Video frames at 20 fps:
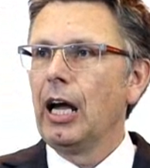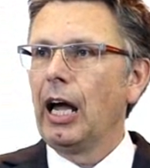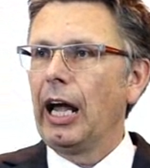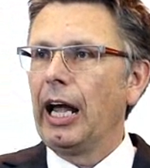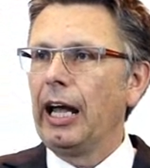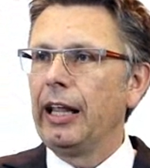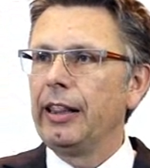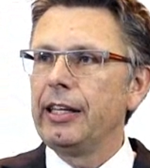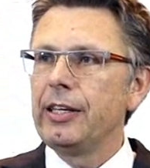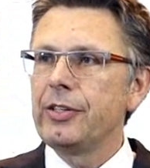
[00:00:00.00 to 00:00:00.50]

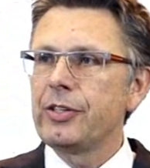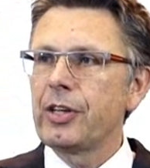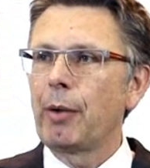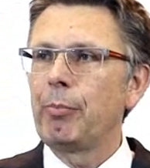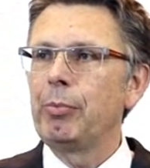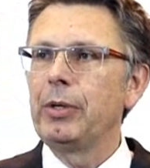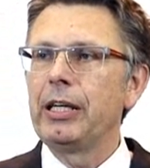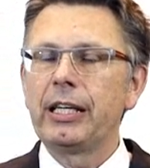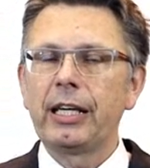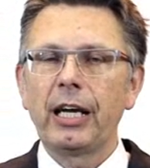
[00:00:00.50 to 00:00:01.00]
And these
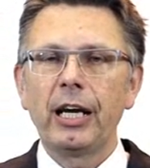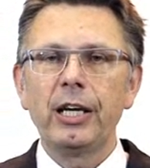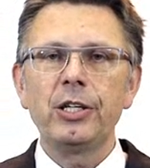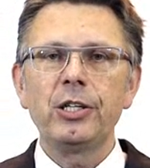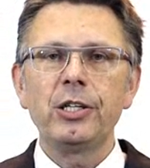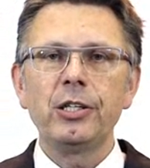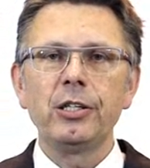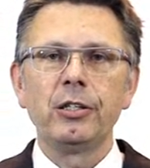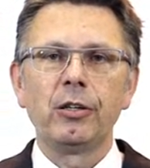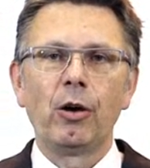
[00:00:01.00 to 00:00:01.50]

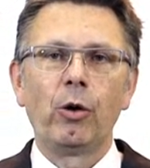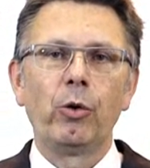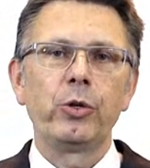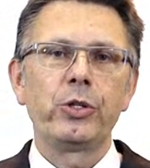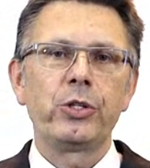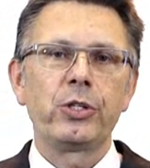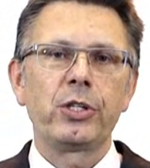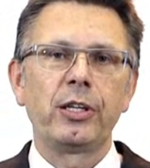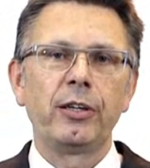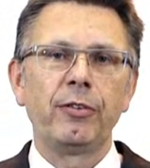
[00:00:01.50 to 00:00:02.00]
application
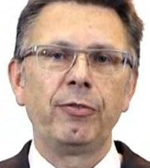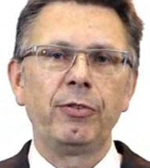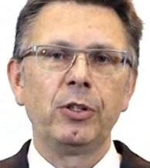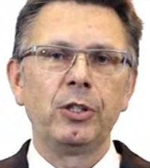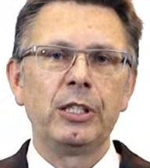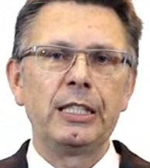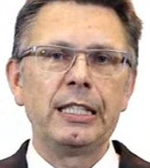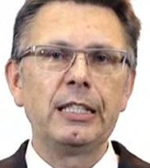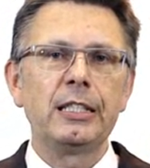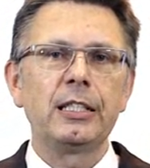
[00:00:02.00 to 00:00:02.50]
notes give you
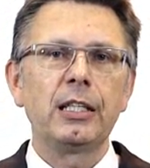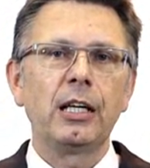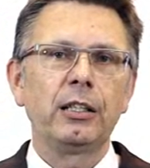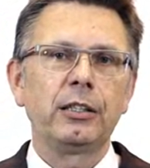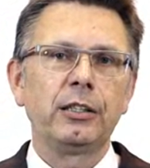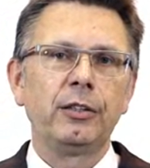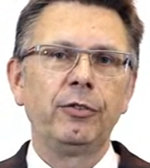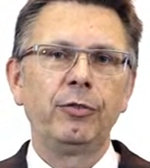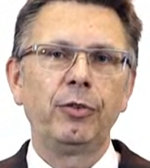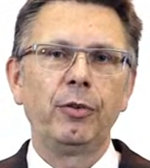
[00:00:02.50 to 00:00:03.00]
detailed
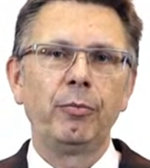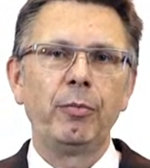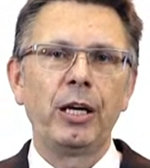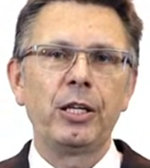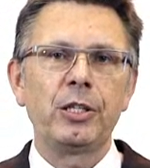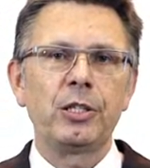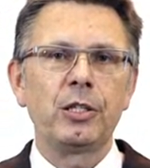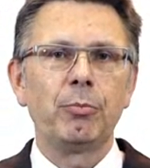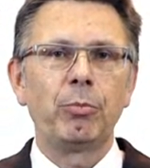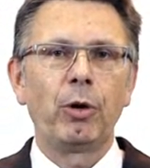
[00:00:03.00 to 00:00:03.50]

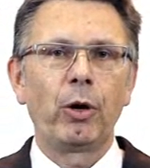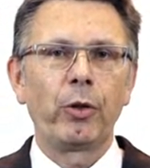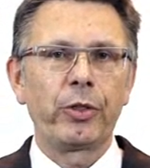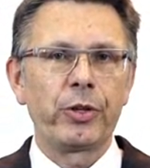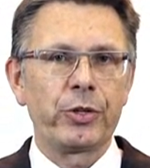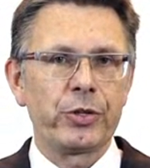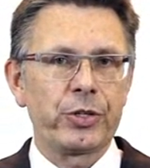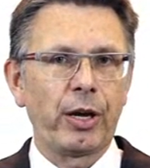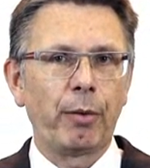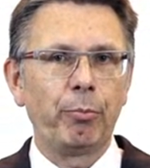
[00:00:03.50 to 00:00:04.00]
information about
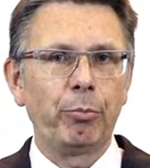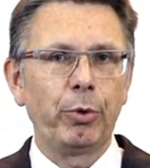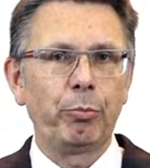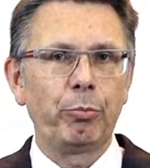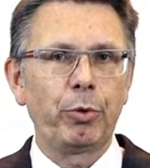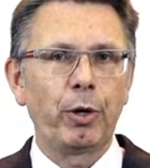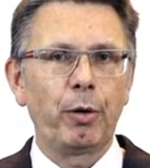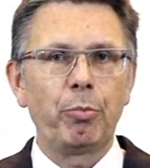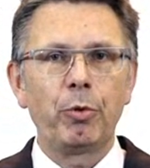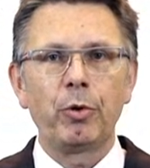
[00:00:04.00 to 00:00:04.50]
the sample
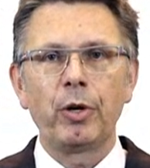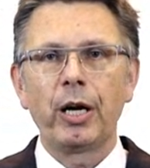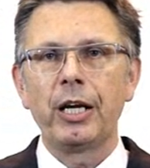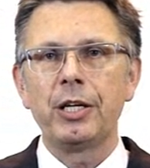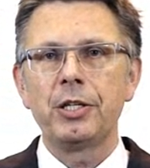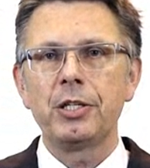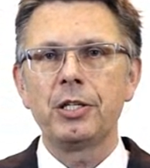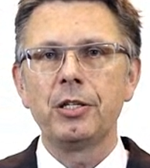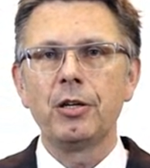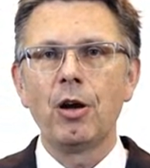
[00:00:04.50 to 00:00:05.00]

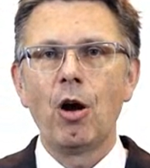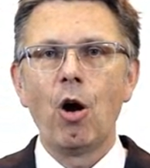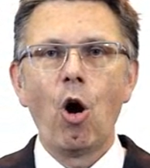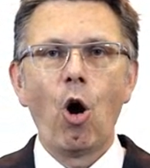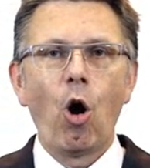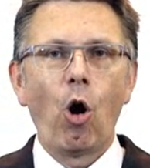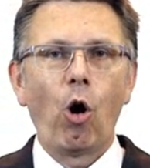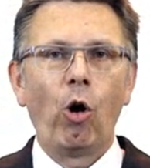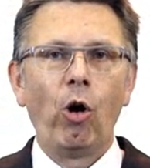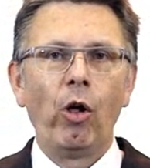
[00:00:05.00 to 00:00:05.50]
preparation,
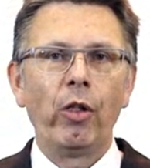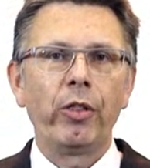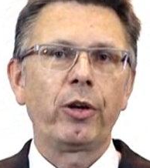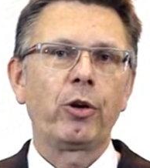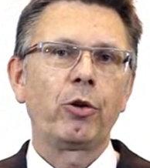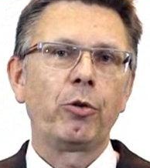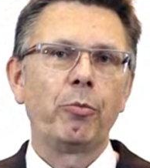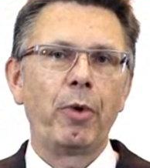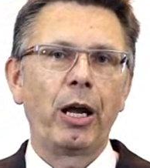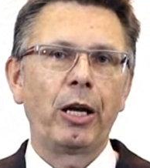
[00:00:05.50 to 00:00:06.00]
all the
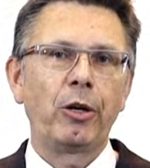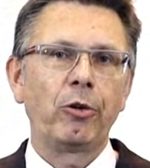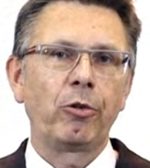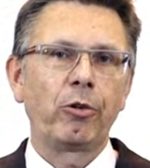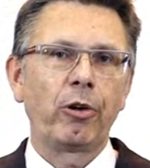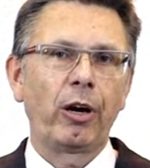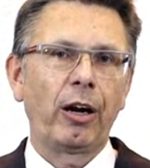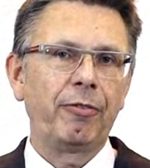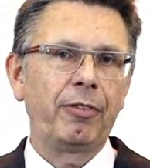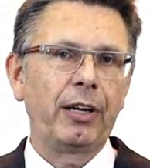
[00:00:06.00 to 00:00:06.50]

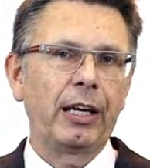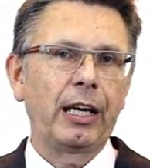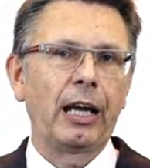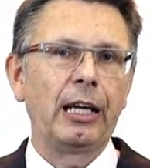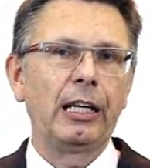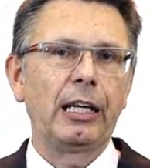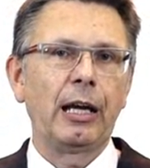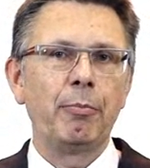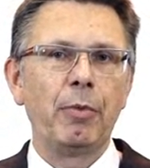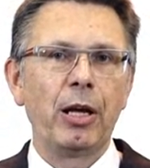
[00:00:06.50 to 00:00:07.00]
chromatographic
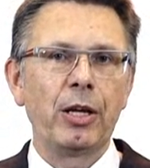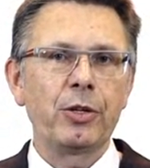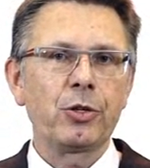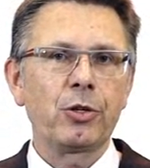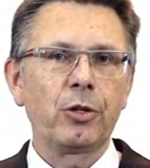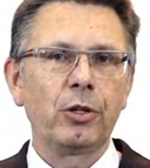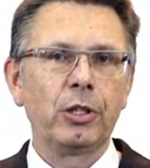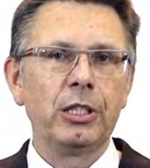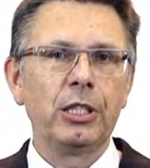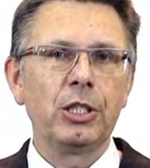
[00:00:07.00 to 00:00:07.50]
and MS
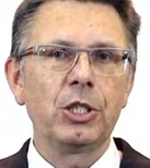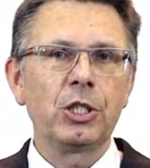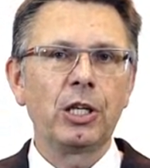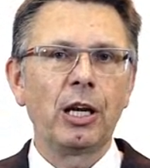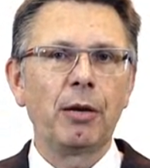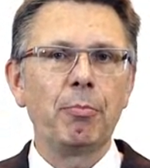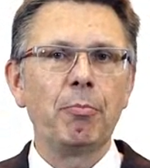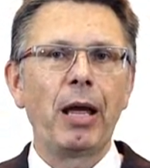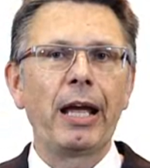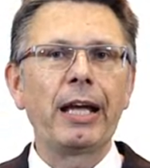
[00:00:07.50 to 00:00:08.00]
condition,
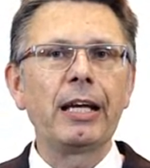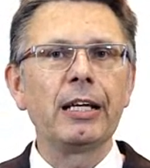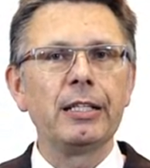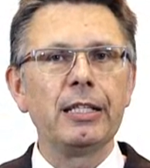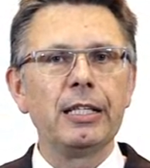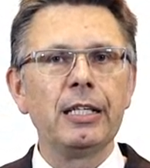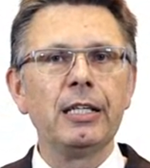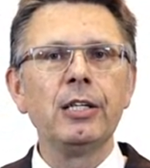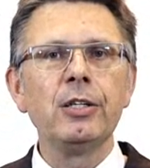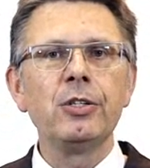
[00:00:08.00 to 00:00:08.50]
and make
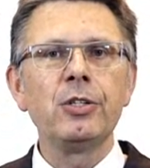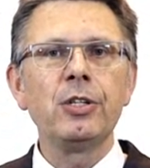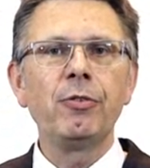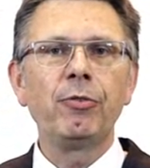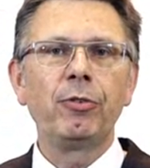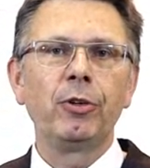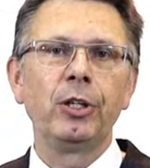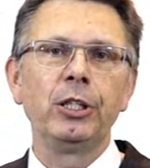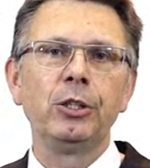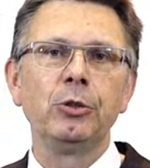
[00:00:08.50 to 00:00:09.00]
it easy
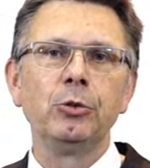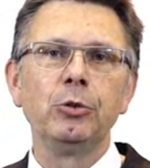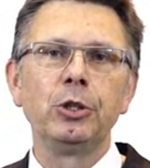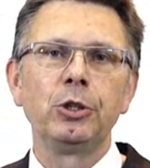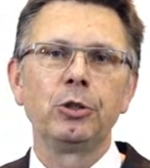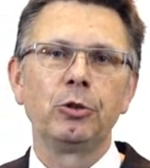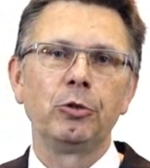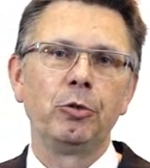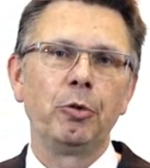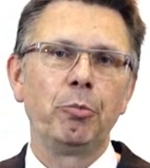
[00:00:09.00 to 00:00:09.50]
for you
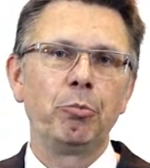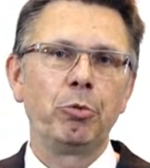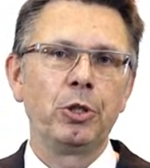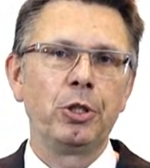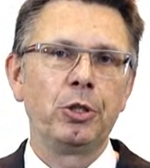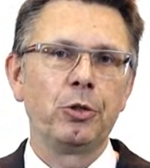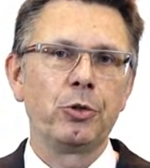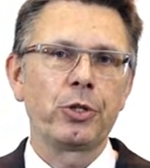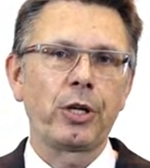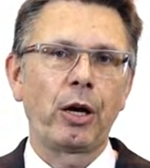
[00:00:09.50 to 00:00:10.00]
to
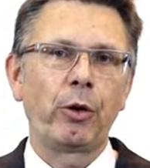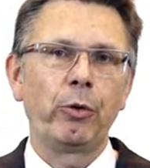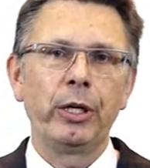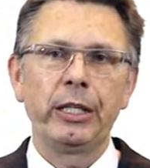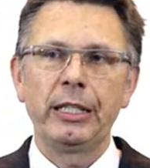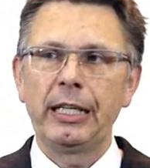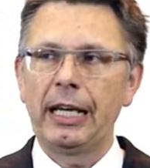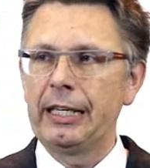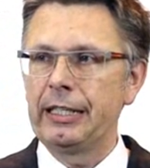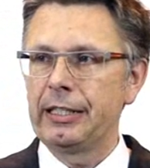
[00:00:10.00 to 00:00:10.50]
reproduce our
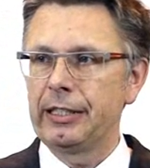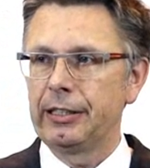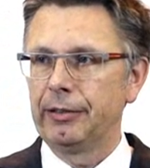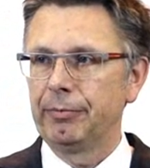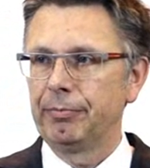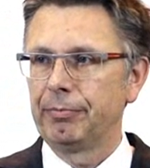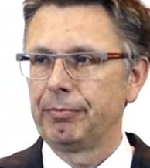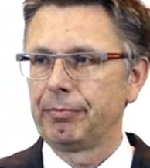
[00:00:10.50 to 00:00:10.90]
data.